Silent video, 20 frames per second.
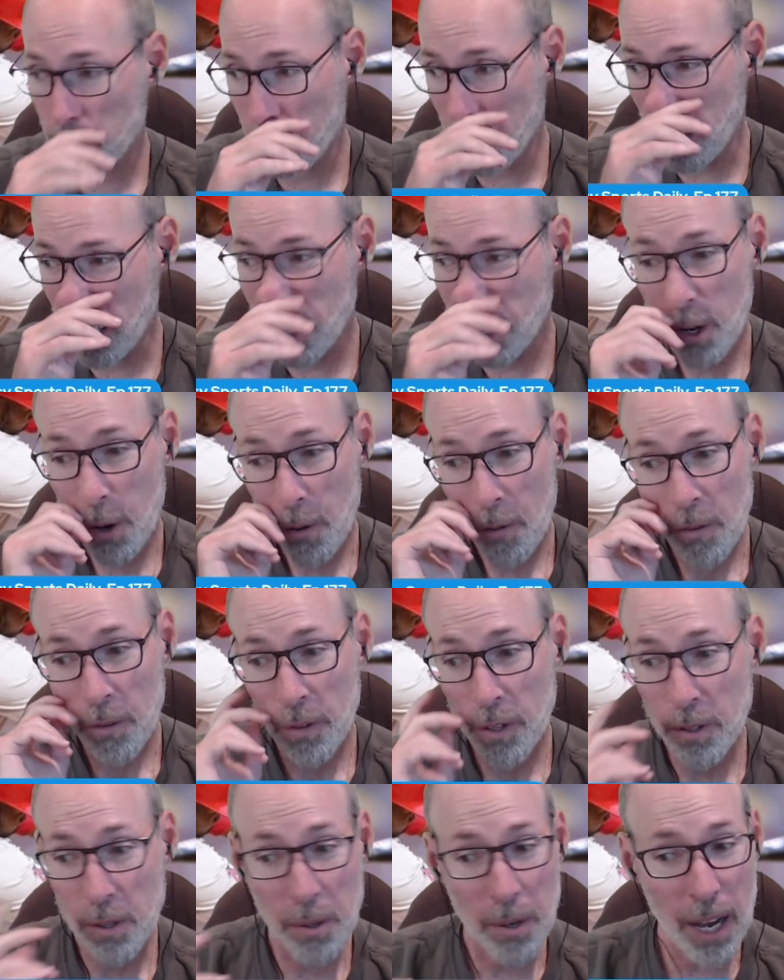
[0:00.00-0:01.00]
But
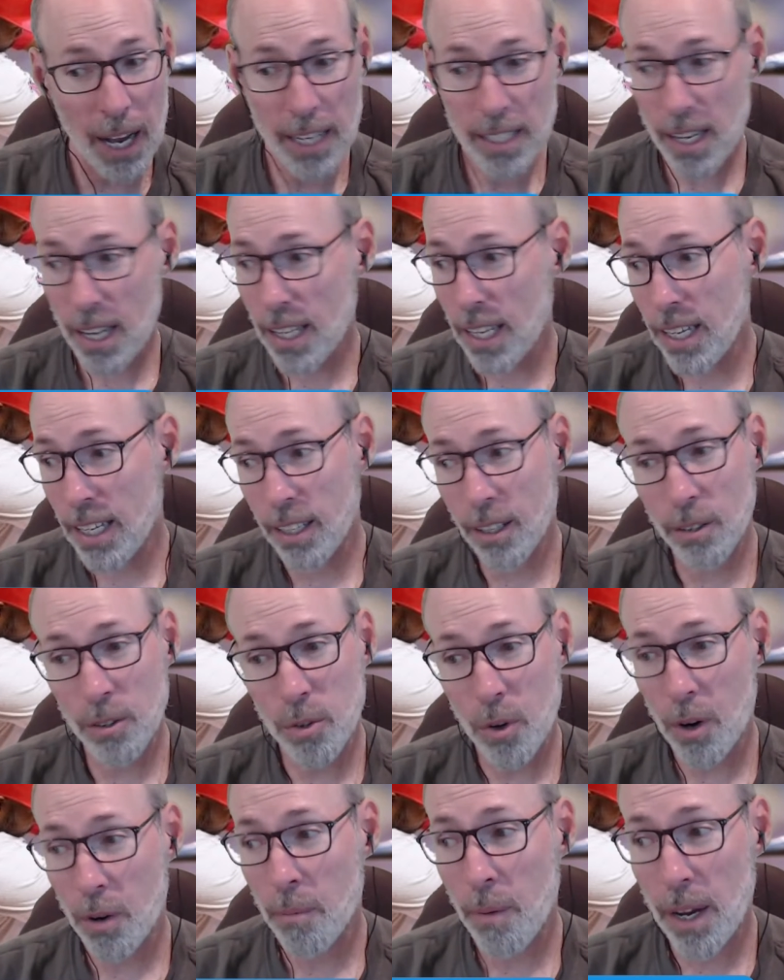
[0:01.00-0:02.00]
the two guys on the hill,
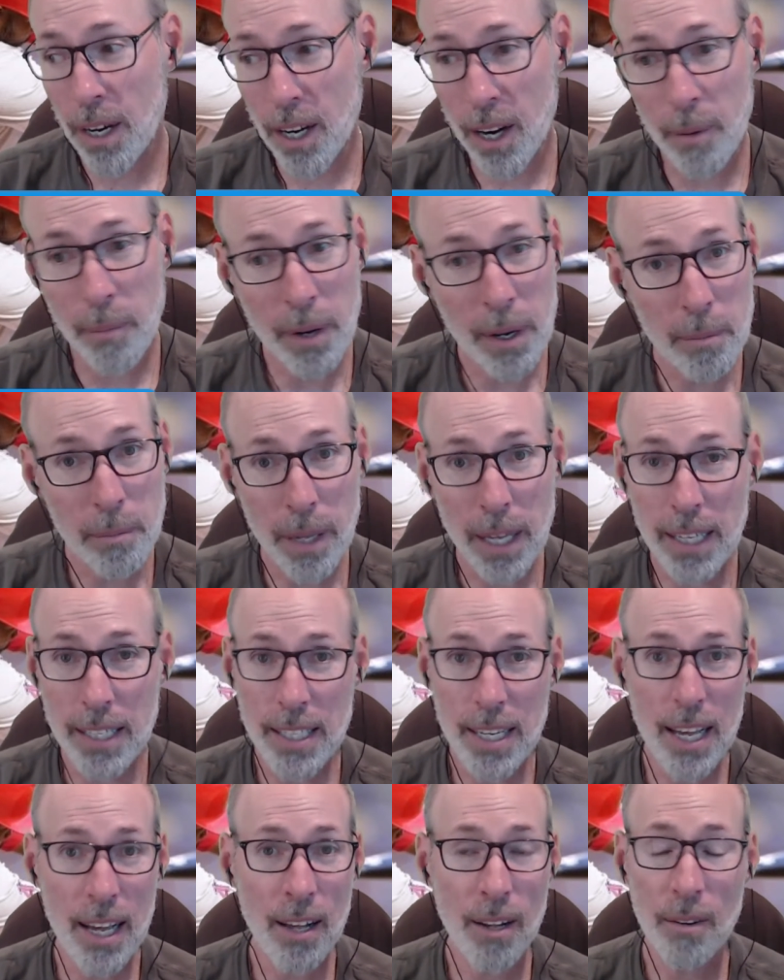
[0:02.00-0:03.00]
Jordan Montgomery and Blake
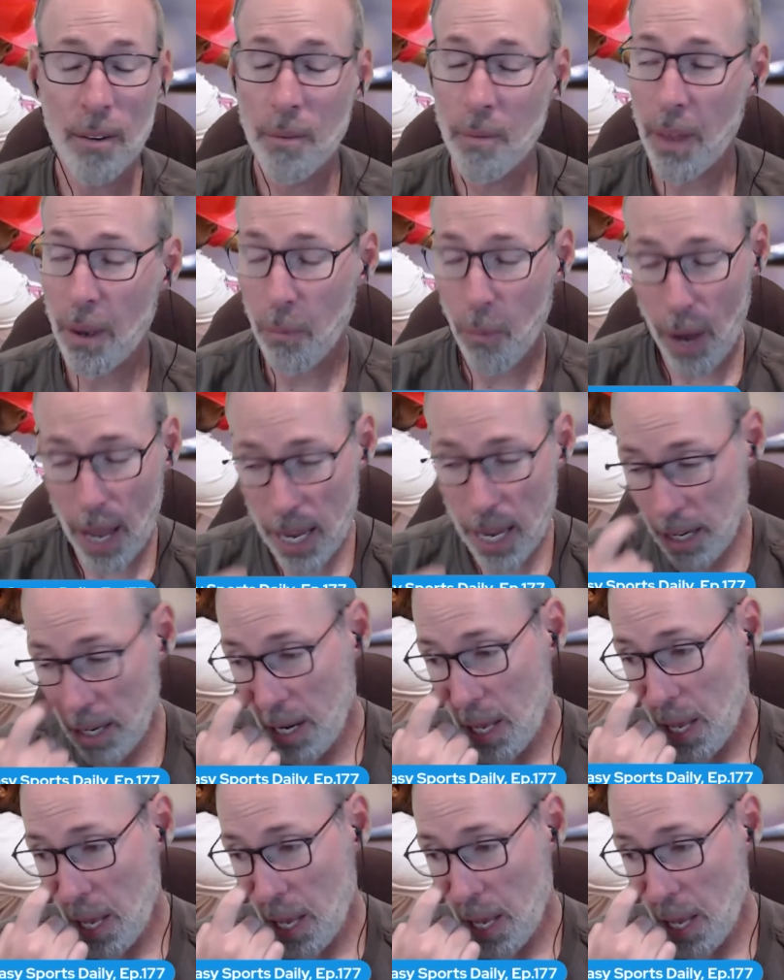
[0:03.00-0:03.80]
Snell, that waited